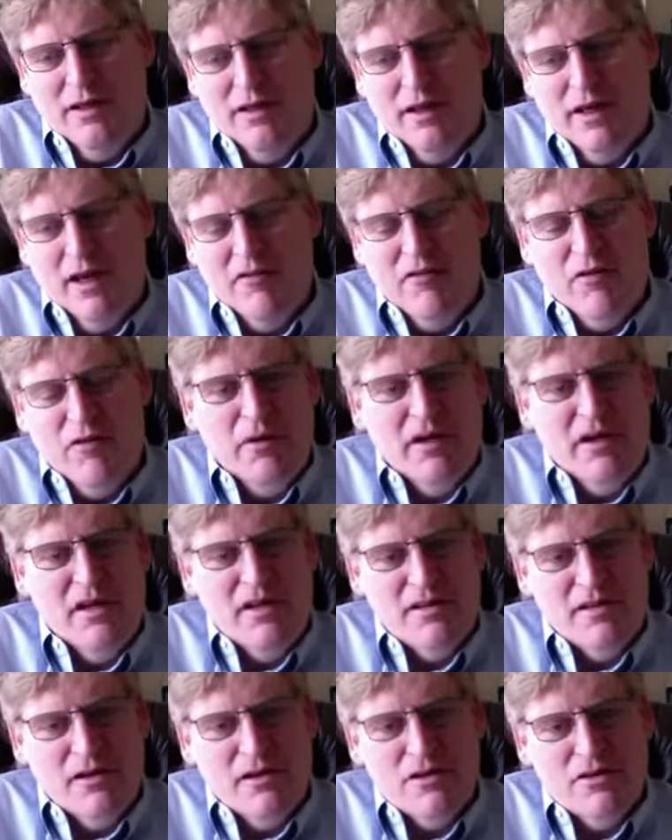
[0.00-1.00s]
everybody
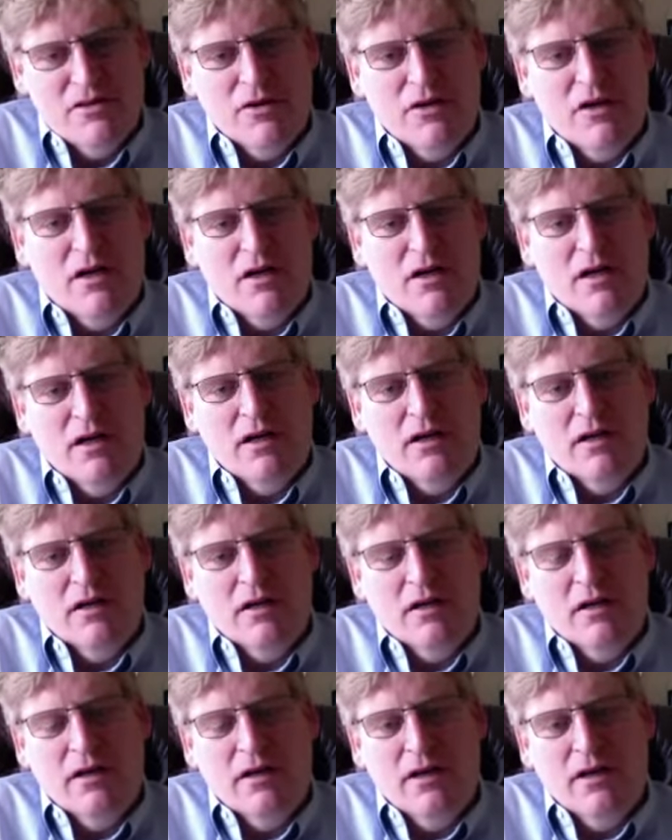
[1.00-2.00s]
is also on
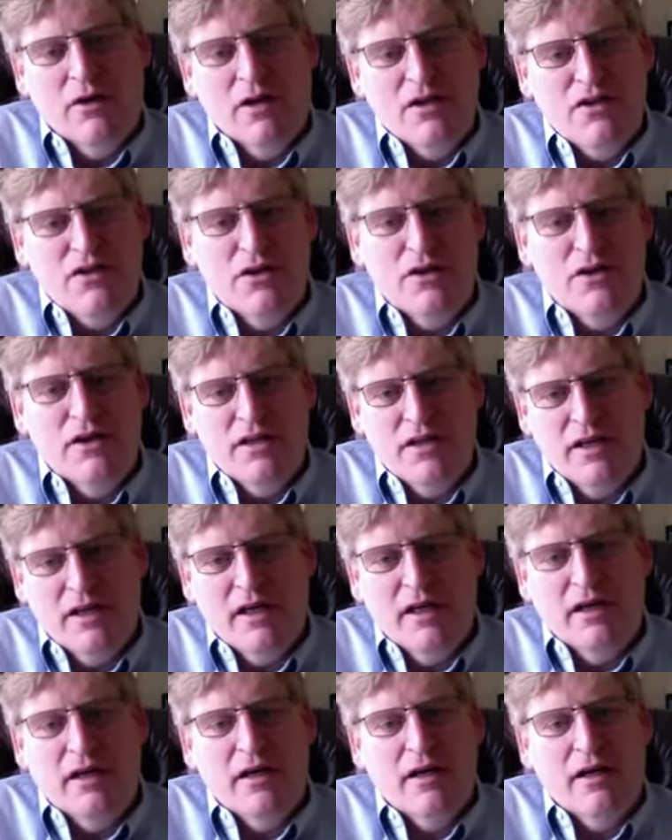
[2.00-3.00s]
a journey to
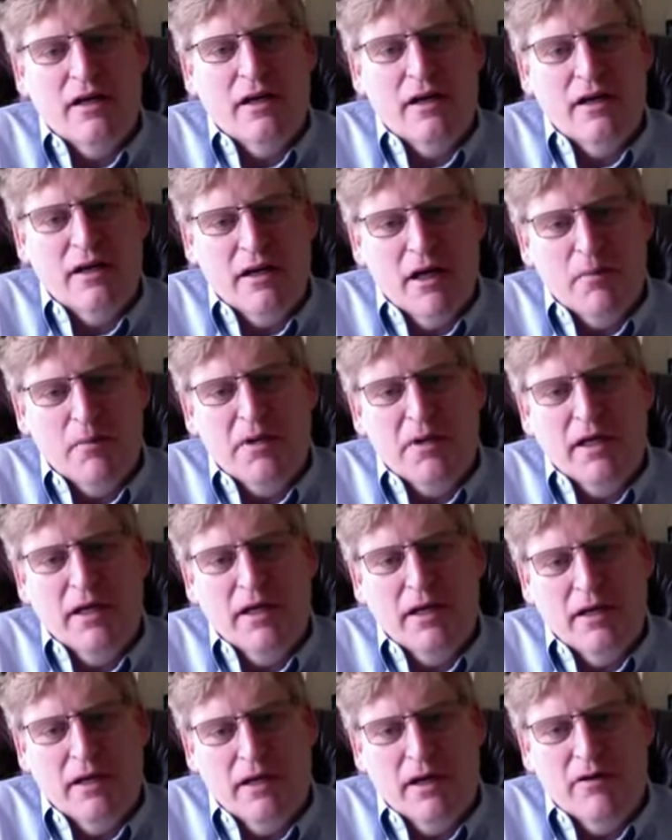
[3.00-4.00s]
AI and adopting
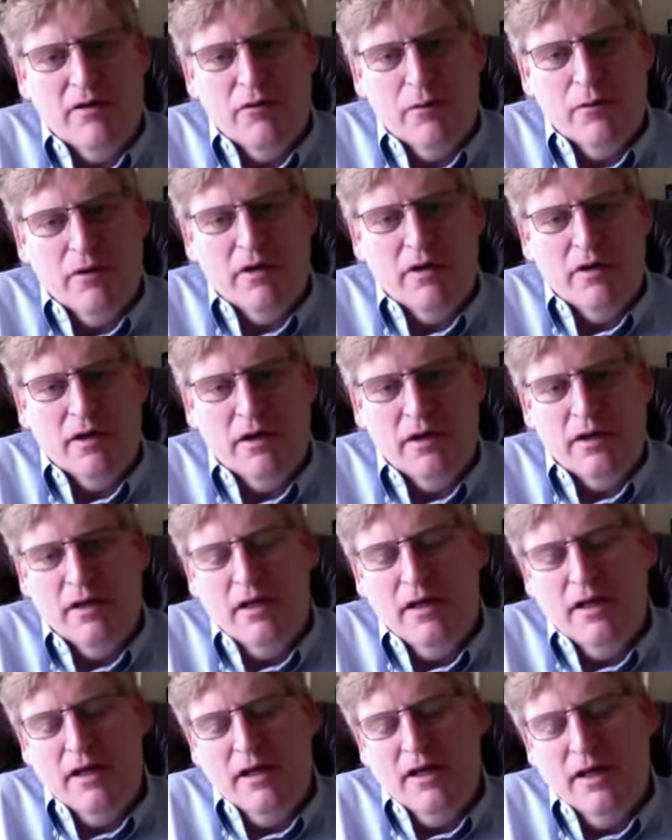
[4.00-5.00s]
AI everywhere.
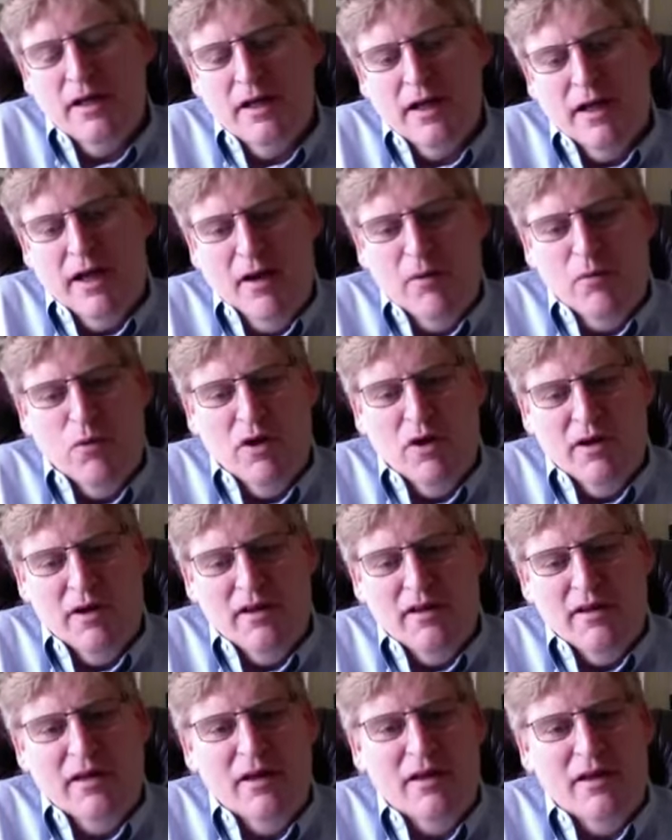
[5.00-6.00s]
And one
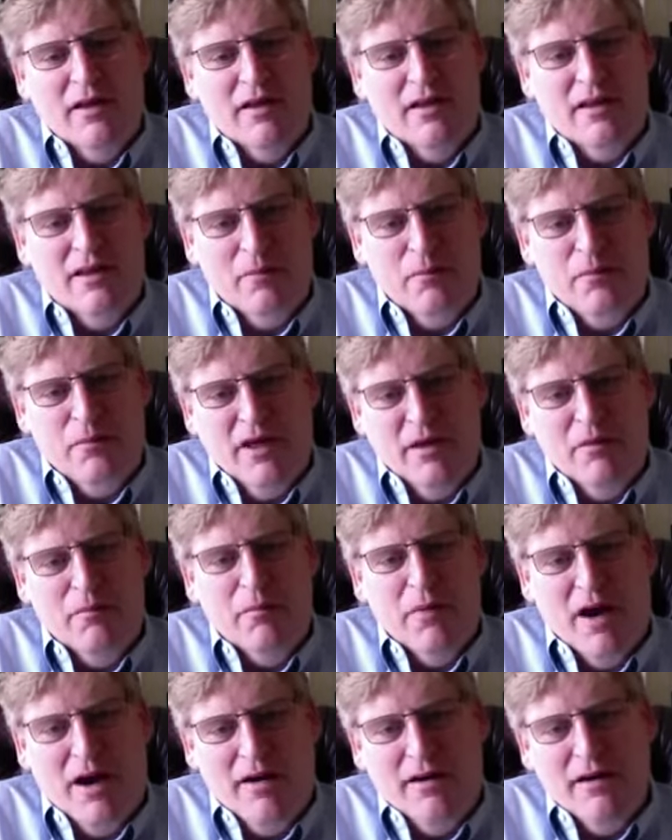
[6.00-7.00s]
of the big
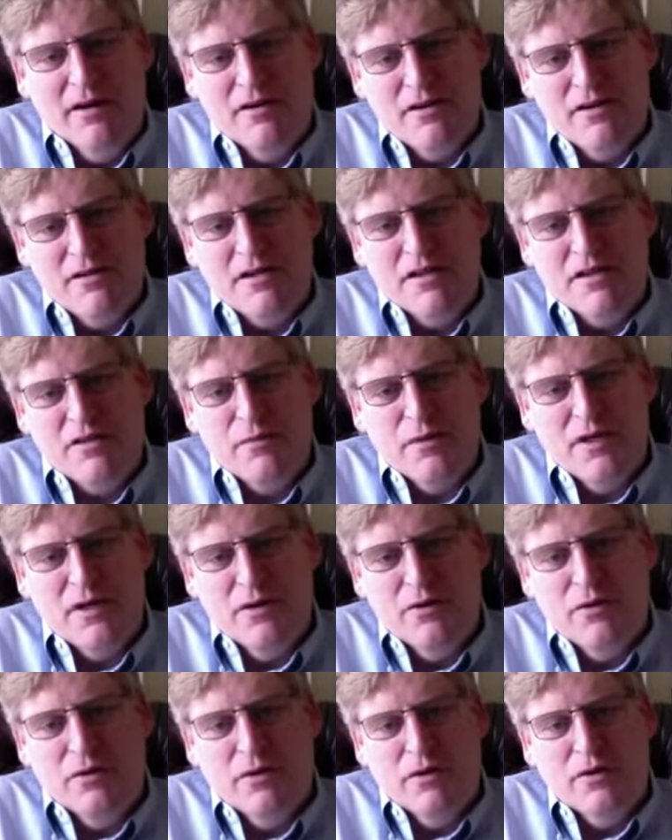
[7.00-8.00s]
barriers, as we
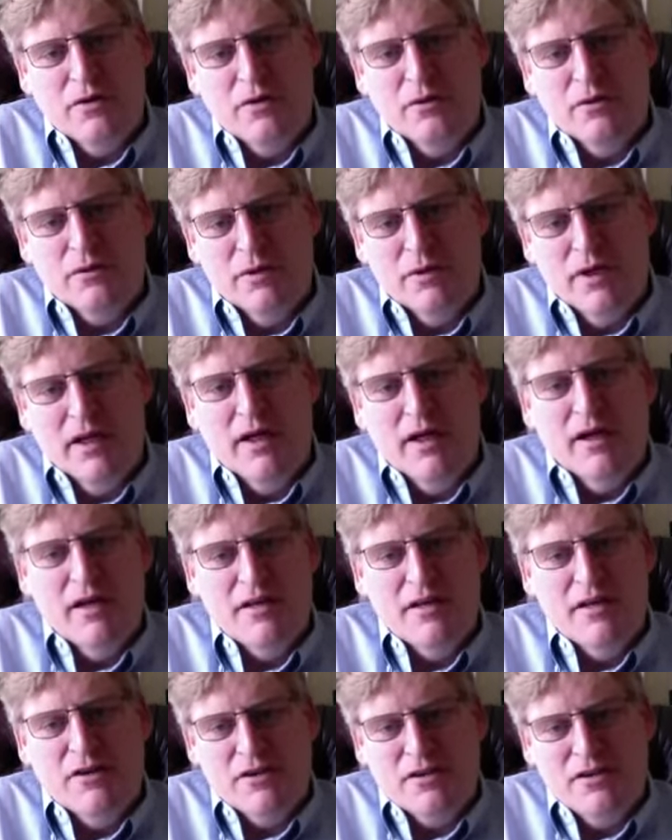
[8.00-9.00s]
know, to AI
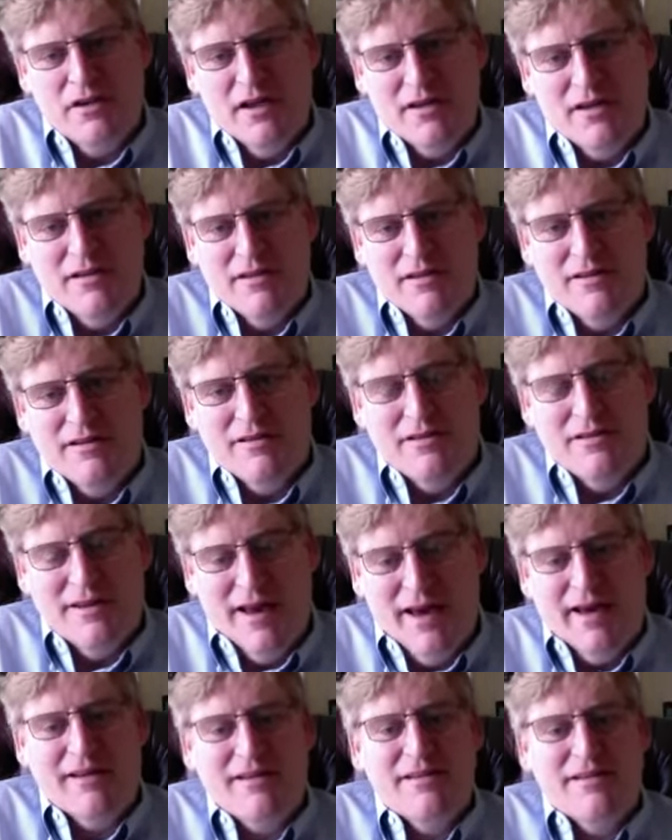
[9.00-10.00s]
success is
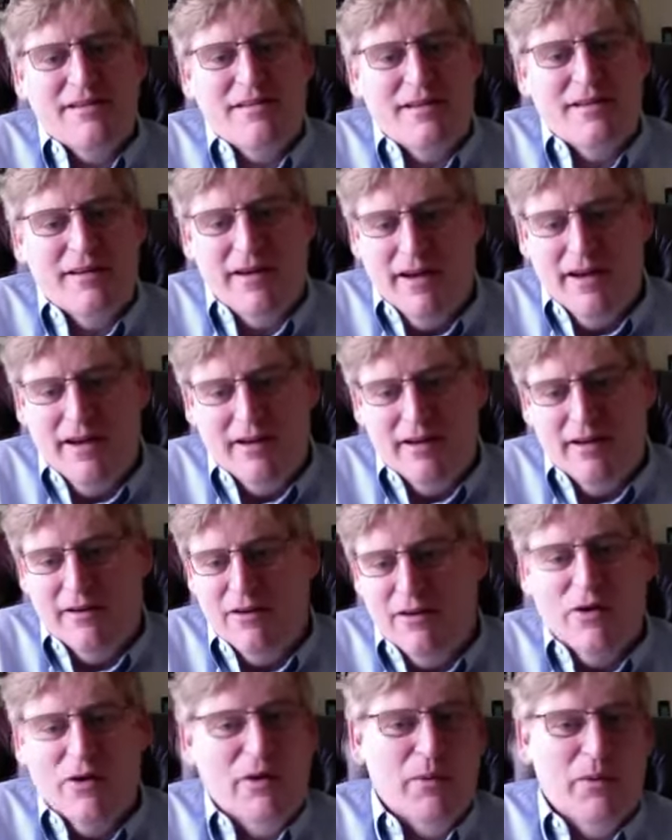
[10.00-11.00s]
access to data,
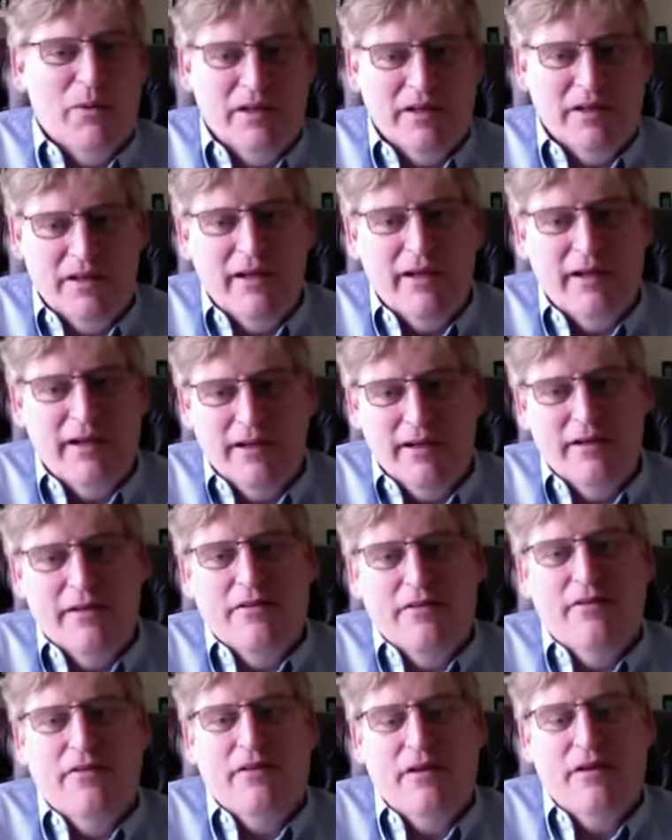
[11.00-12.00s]
knowing where the data
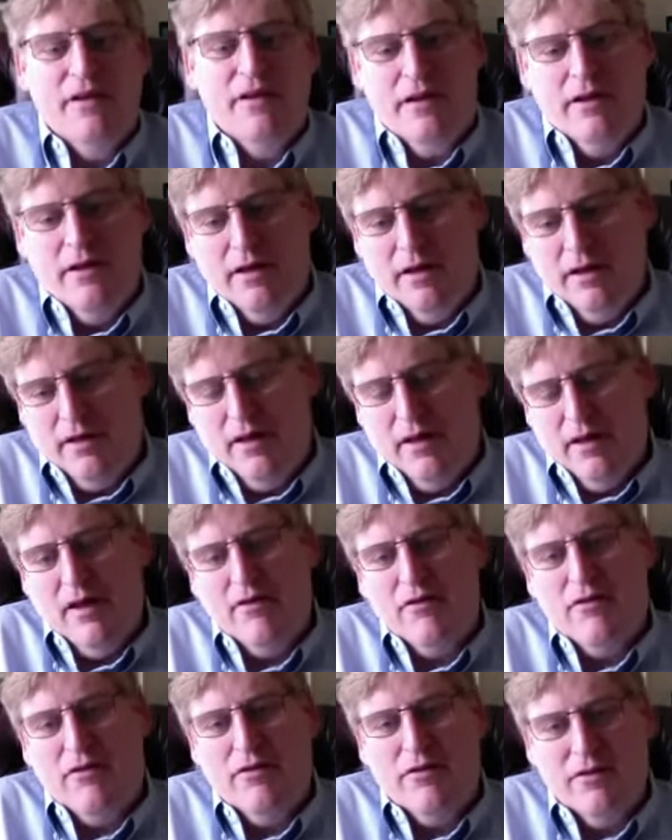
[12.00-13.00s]
is. And
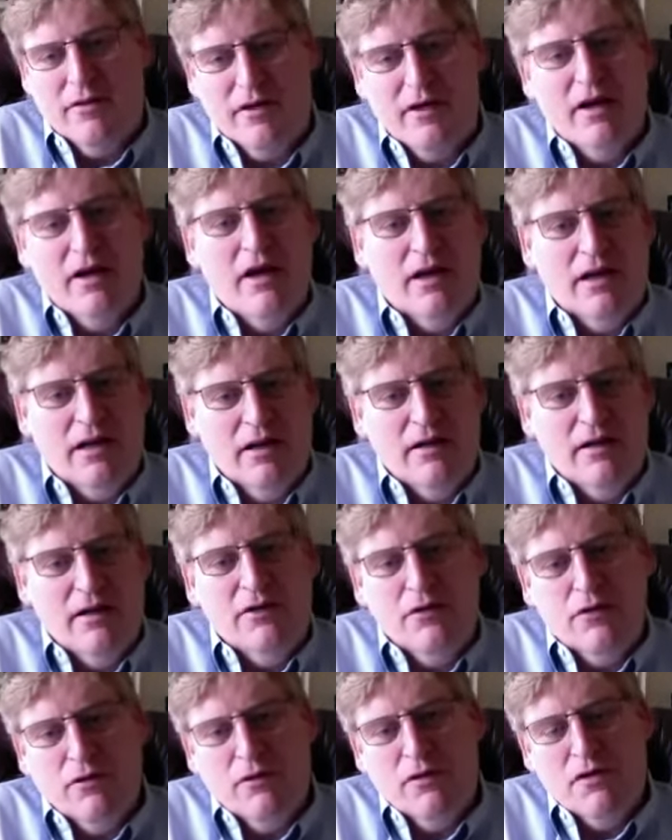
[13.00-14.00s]
that's clearly
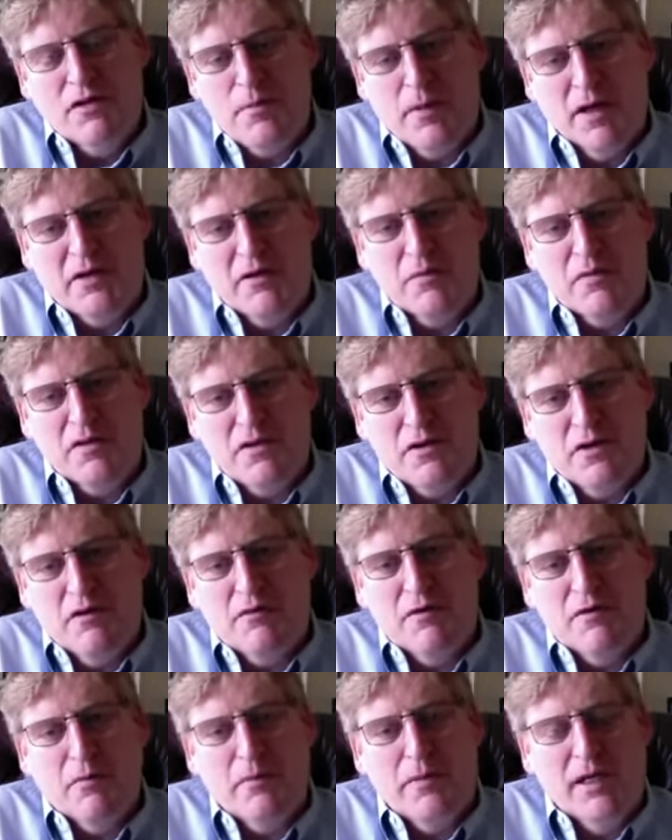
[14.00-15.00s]
the role of Spectrum
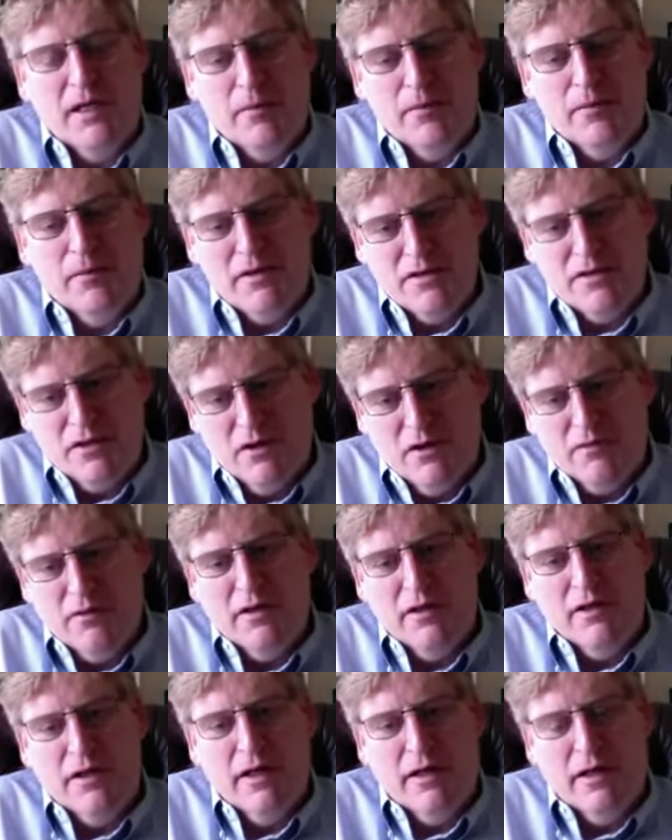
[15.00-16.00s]
Discover, being able to discover the
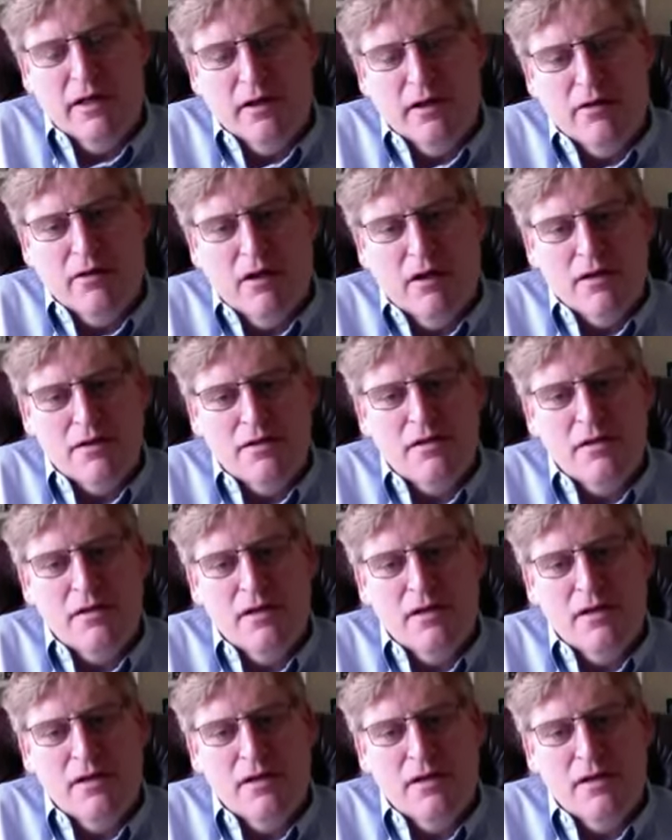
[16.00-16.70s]
data across